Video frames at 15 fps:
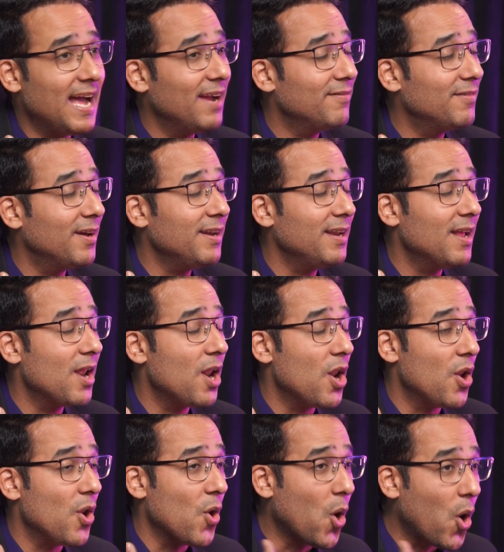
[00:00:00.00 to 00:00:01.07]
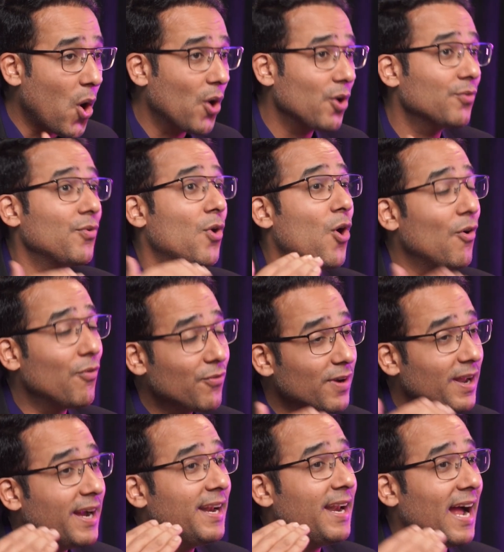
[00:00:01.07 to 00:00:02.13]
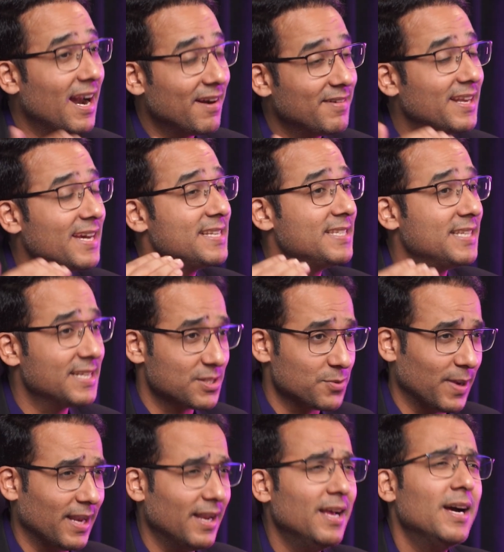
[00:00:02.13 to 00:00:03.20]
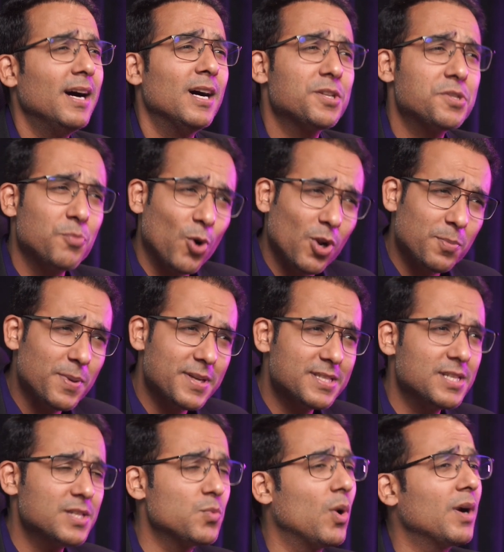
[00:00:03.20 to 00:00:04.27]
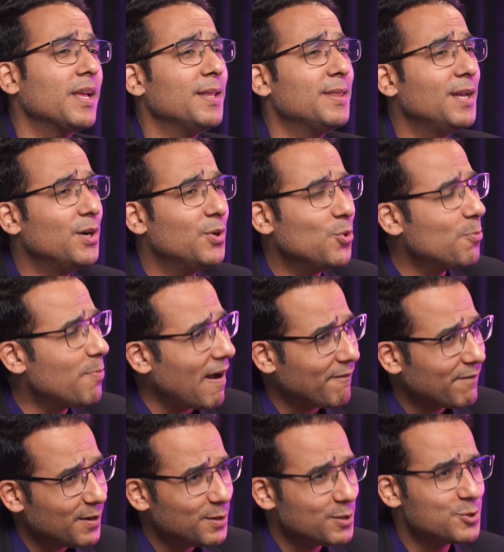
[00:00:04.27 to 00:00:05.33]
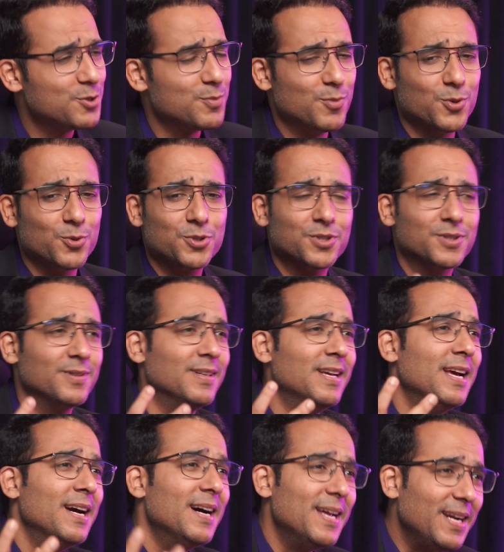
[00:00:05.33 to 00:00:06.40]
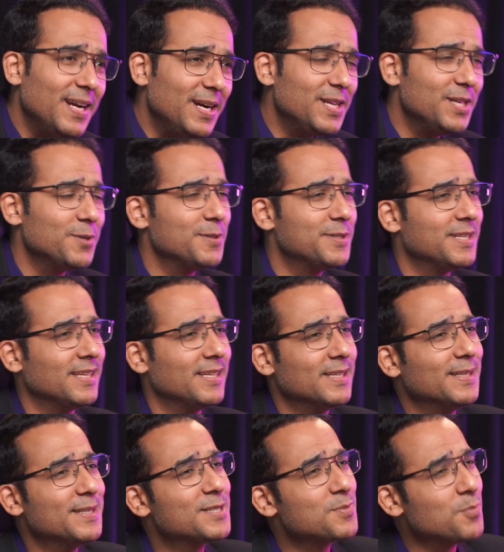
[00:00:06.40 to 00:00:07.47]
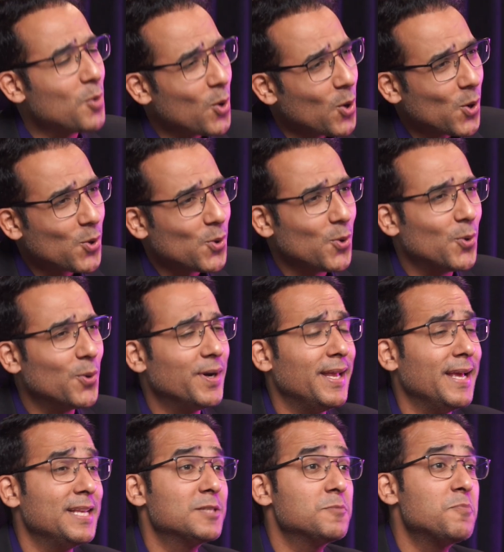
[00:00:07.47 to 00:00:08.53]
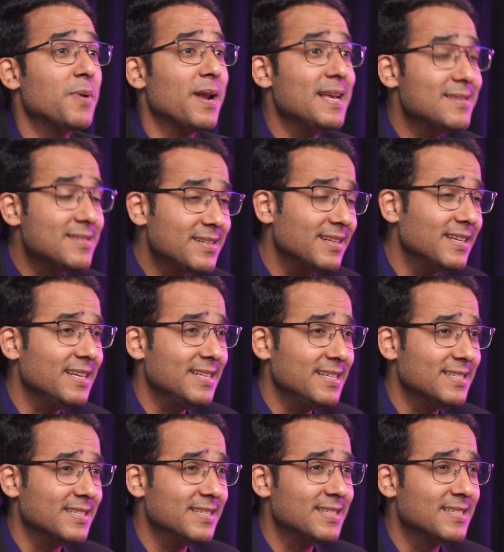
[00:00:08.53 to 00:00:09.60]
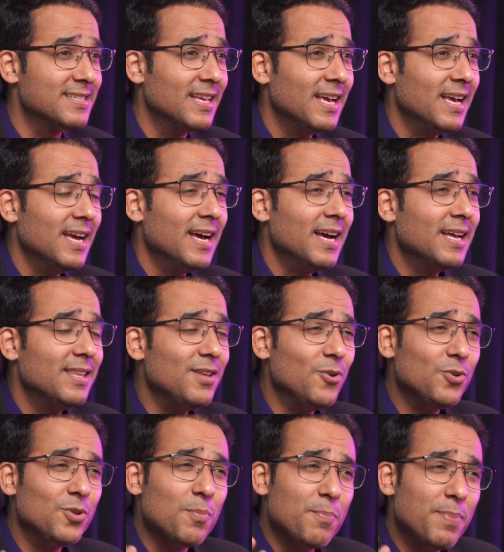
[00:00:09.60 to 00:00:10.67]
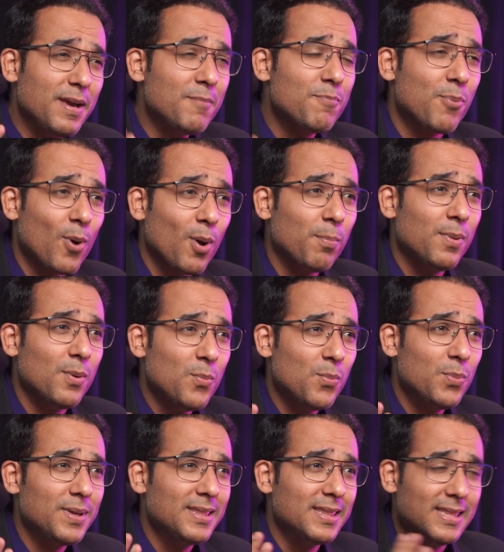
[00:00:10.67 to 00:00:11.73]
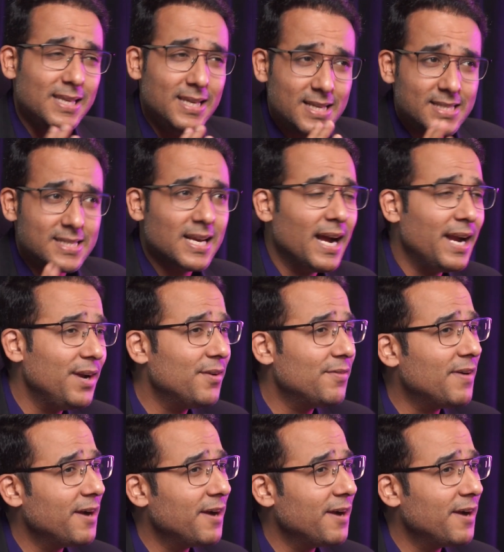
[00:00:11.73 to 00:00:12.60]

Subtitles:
I have done a lot of offline advertising as well. A small business, what can they do? Pamphlet distribution, radio jingles, small hoardings, press releases. You know, the big problem with these kind of